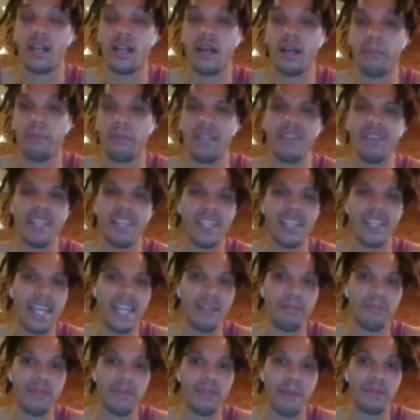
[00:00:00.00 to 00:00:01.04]
But even in
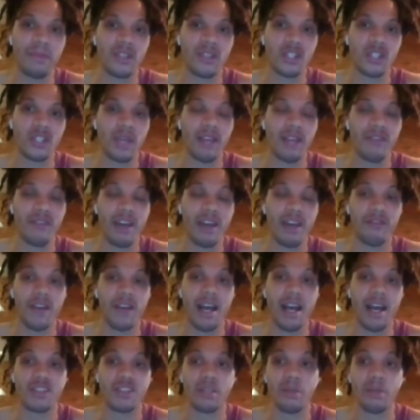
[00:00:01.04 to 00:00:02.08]
then that position, we have
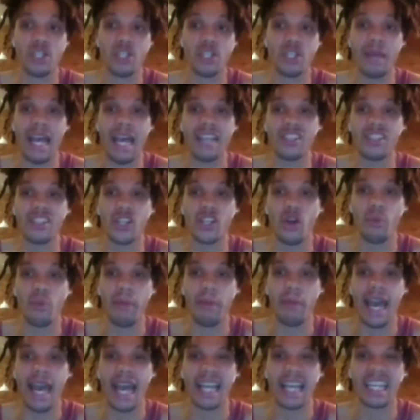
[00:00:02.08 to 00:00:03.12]
f5, so the bishop has to go
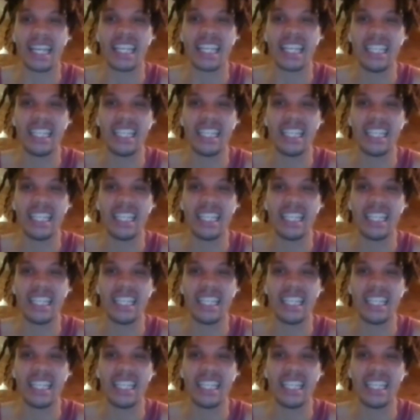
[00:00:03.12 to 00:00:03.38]
back.